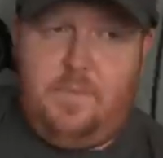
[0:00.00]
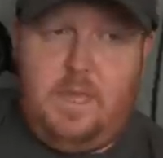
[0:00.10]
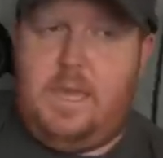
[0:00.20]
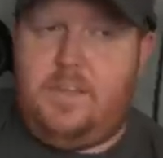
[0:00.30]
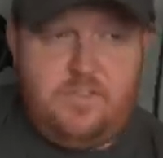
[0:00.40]

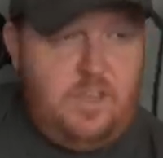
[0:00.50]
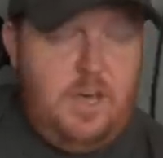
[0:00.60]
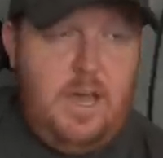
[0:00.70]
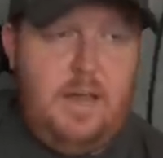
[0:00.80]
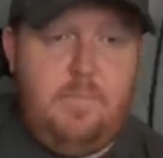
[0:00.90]
He's
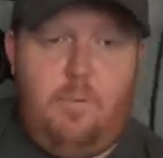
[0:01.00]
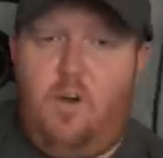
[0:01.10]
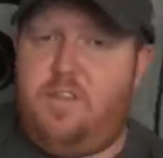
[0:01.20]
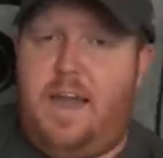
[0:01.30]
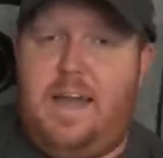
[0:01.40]
good.
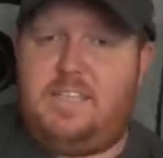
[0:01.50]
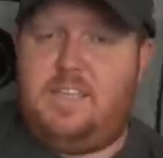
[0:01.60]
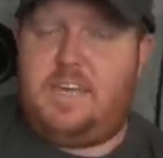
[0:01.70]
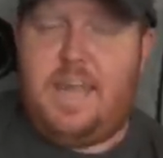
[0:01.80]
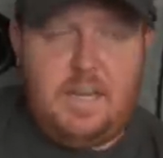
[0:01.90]
Both guys in
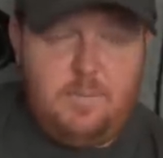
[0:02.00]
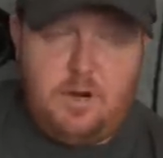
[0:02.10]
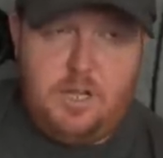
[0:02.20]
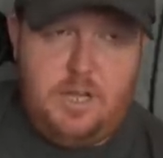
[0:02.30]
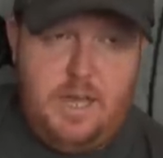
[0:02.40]
the Kingdom
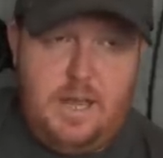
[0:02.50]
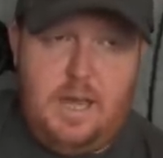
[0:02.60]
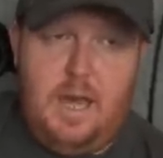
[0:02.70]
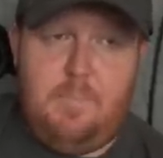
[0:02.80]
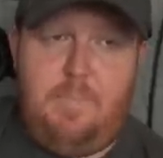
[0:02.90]
are good.
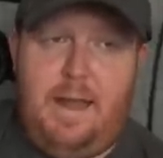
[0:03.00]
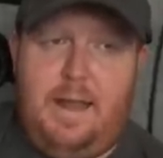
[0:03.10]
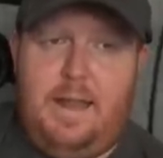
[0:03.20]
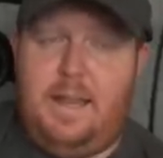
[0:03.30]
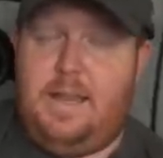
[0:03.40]

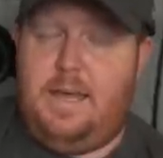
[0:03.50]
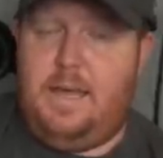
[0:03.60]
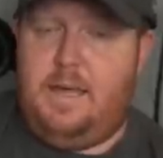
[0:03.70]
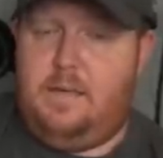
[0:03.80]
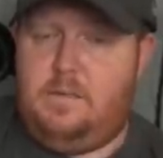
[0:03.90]
Bennett and
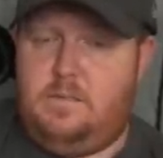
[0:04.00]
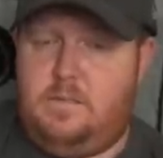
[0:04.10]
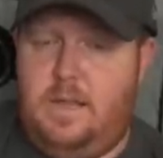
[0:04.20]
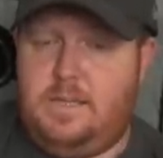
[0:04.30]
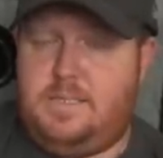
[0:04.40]

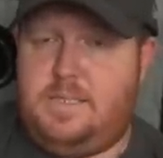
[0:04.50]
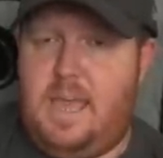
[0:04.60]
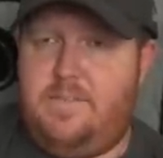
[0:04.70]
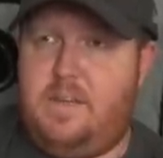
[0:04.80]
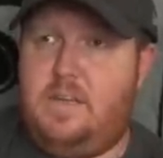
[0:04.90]

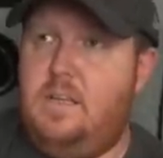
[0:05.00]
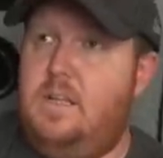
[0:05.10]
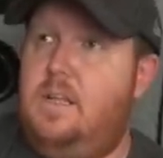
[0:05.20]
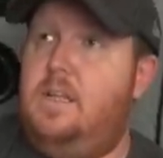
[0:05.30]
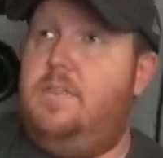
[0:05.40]
Taven,
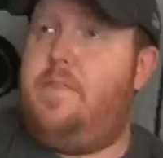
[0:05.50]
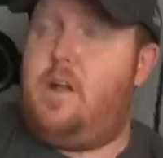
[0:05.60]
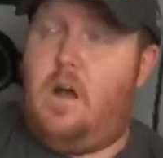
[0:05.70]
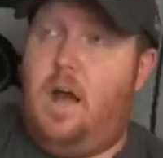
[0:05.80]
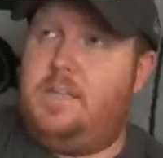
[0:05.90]

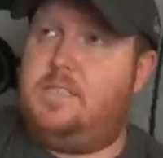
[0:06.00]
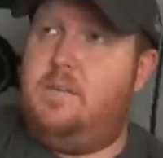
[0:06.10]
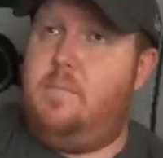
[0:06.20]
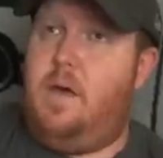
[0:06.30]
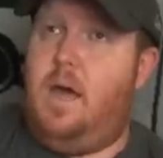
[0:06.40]
they're
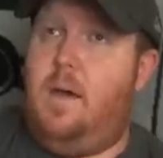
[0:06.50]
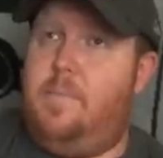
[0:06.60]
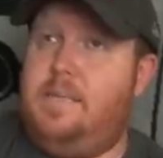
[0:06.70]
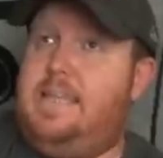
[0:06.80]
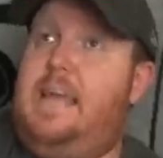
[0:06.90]

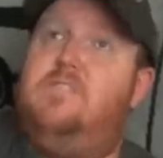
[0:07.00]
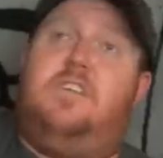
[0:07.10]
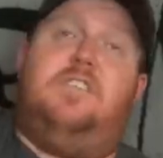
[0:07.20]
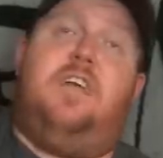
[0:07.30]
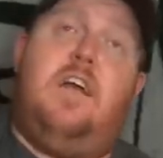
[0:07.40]
awesome. Daniels
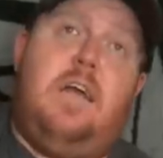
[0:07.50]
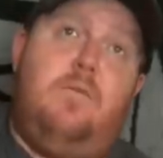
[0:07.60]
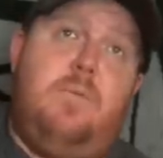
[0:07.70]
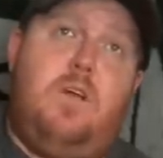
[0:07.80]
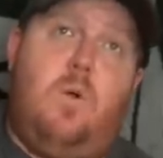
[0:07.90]
and Kazarian
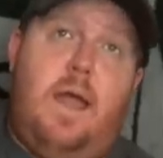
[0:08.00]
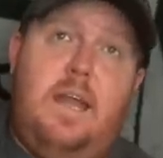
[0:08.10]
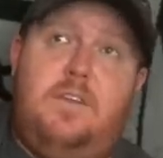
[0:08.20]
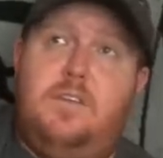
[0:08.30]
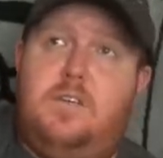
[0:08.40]
would be
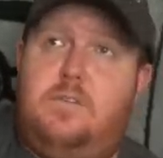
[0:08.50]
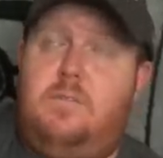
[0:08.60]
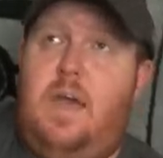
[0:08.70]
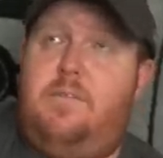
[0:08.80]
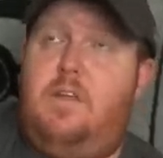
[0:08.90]
great to
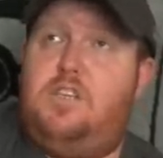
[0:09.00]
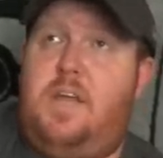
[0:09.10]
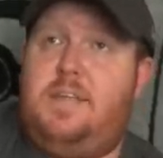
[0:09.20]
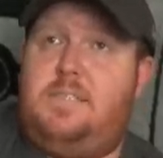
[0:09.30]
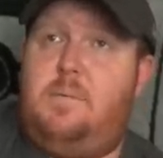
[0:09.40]
have a
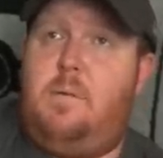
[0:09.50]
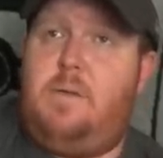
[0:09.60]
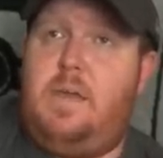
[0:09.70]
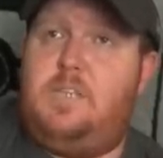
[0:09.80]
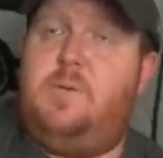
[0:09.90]
chance at
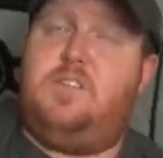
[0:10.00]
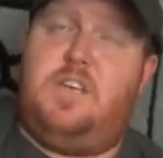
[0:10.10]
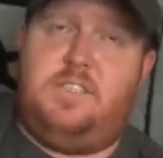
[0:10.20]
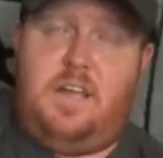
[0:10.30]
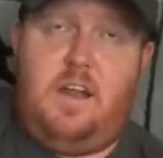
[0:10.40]
WWE,
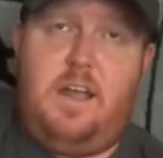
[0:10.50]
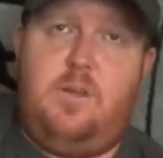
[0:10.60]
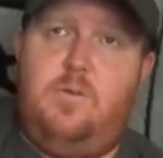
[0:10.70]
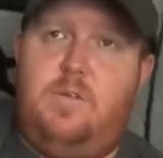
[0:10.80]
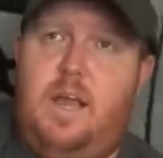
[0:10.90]
especially
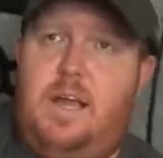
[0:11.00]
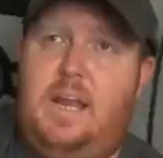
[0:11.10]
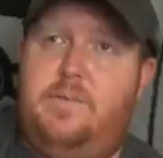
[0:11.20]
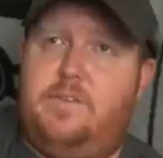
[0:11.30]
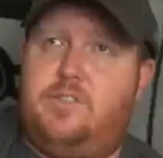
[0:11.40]
Kazarian, who got
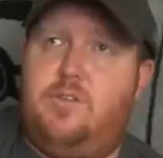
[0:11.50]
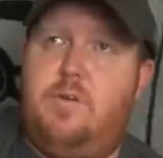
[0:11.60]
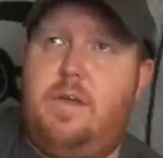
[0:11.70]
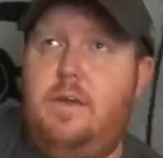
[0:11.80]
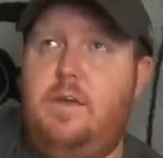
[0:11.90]
kind of a
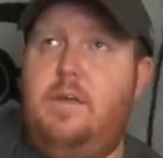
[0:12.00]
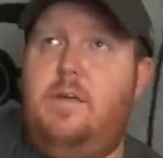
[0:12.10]
screwy